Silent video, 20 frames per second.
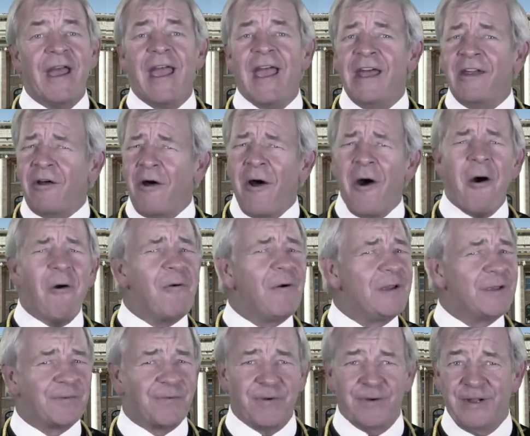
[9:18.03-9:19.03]
and
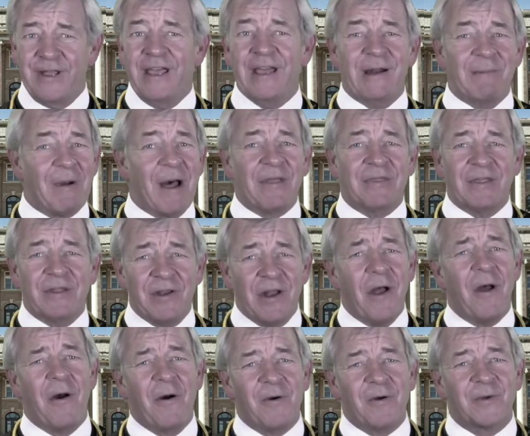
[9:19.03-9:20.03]
always forget about the
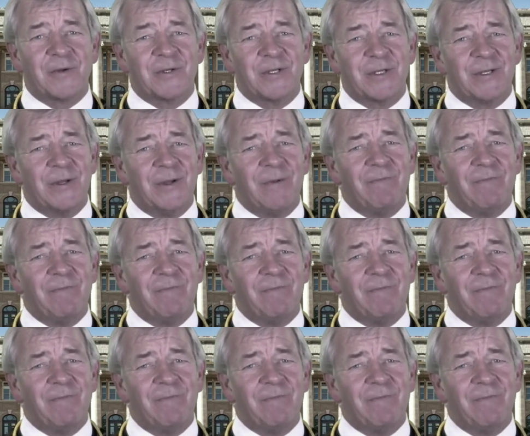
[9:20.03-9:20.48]
no's.